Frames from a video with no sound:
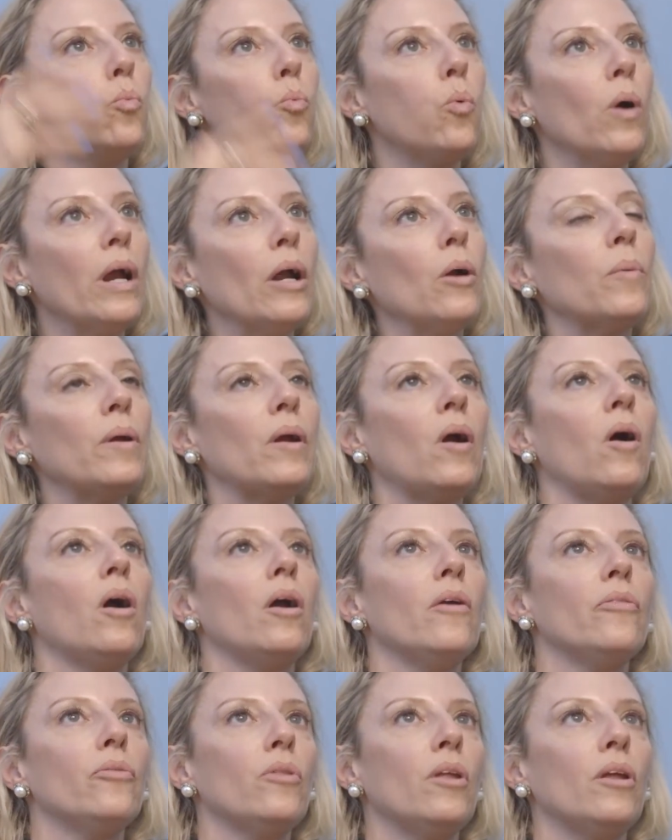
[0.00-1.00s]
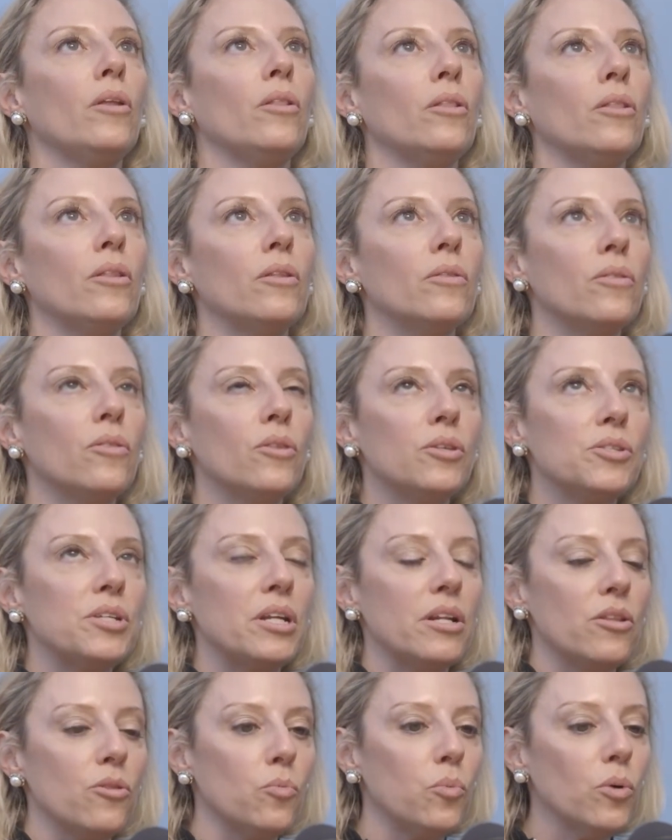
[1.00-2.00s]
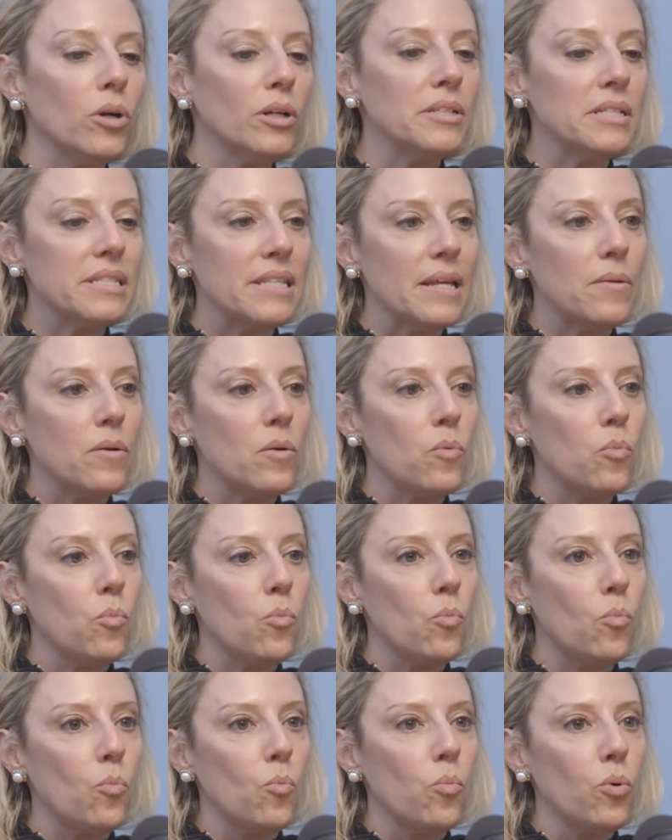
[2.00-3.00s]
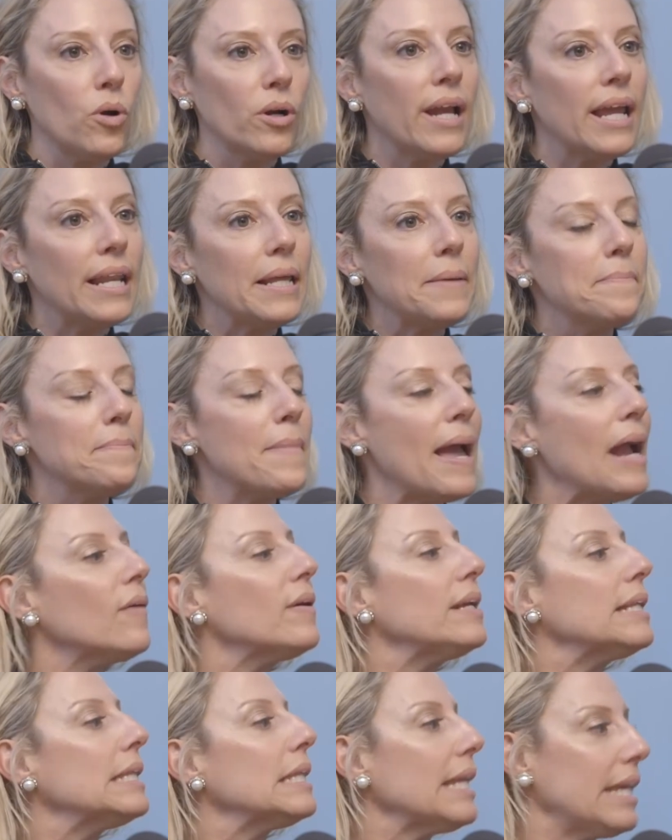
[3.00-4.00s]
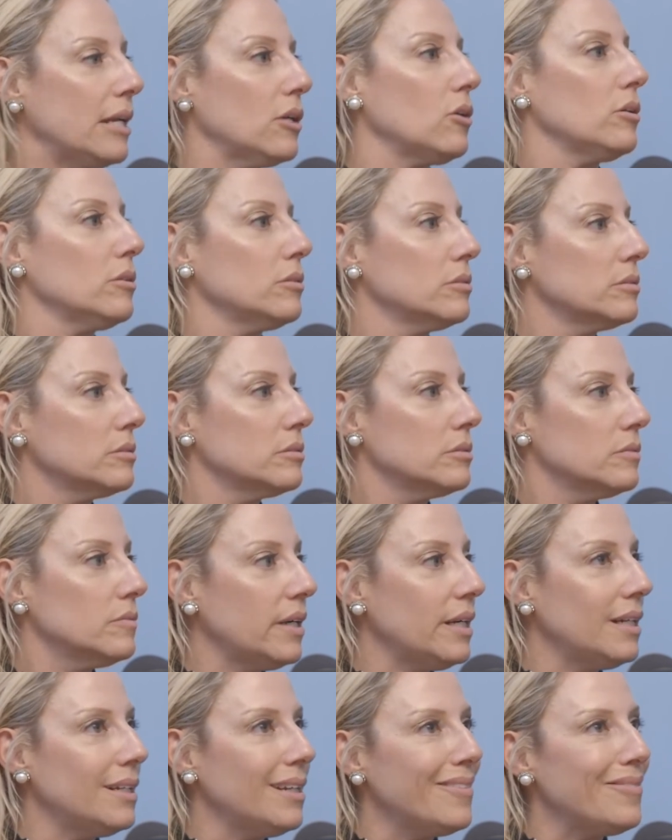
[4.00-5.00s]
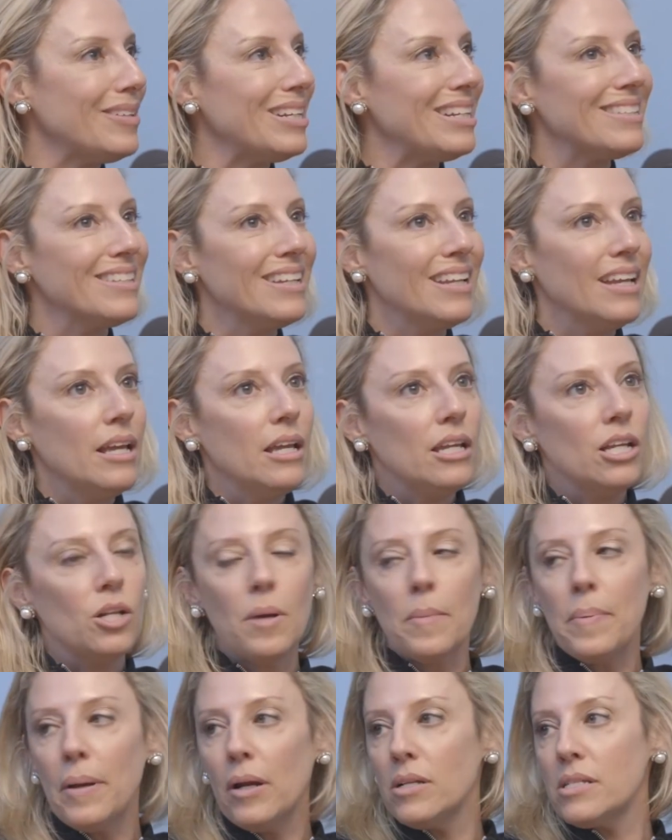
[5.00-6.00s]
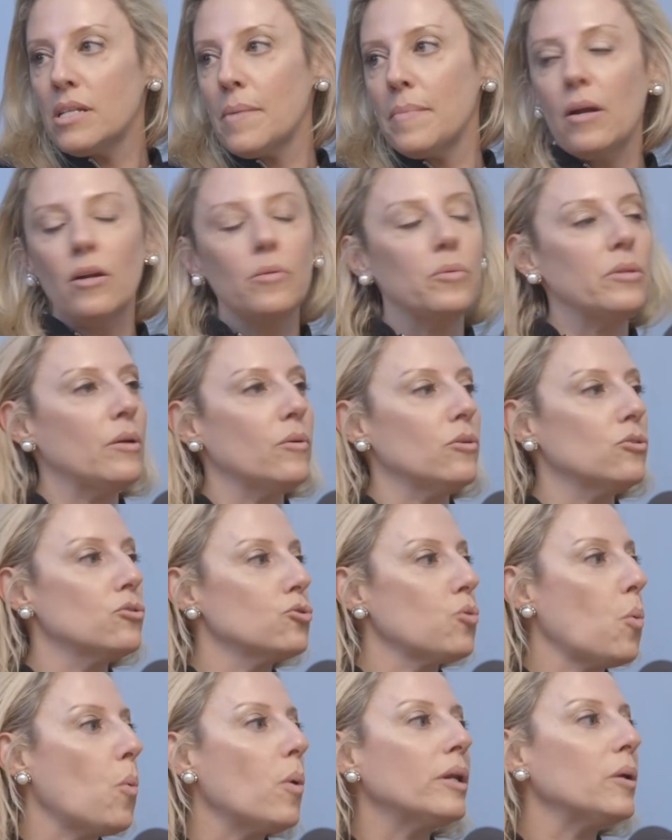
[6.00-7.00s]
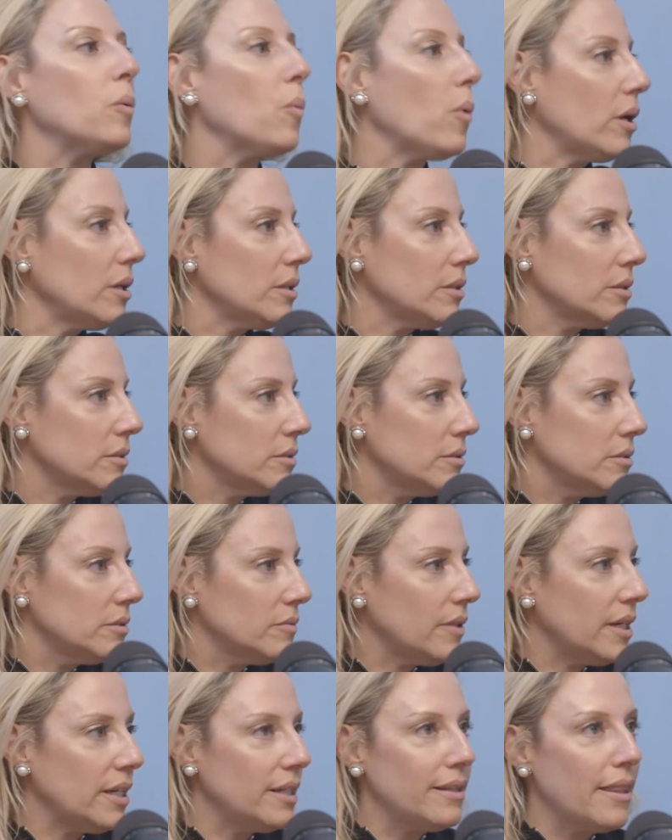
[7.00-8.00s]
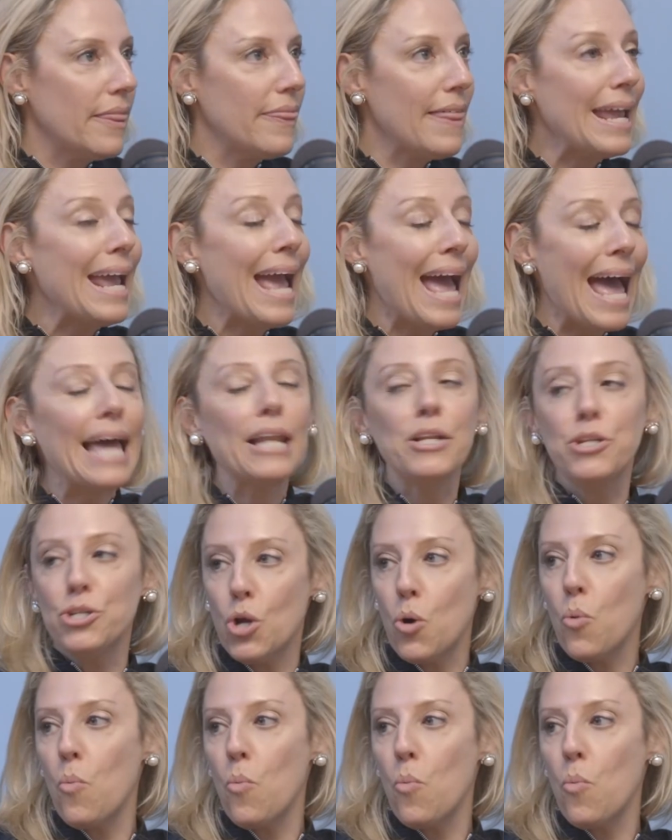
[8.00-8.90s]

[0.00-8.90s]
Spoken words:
where we are in the state of the world is that we're getting married later, right? My parents got married when they were 21, right? They had no